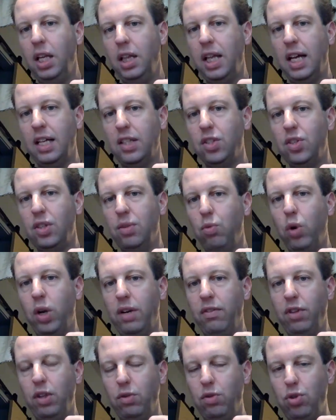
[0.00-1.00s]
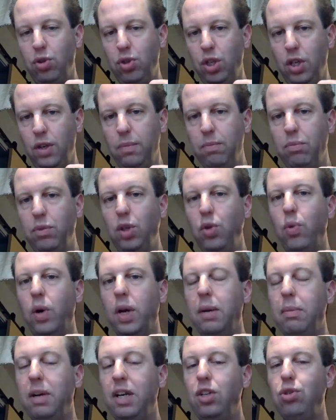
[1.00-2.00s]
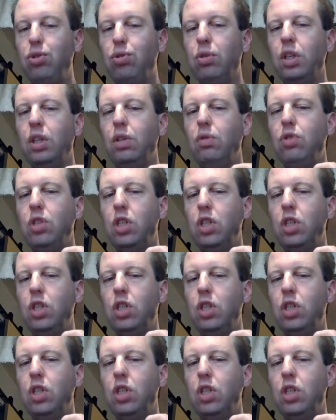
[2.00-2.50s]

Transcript: That's one of those two. You want to make sure you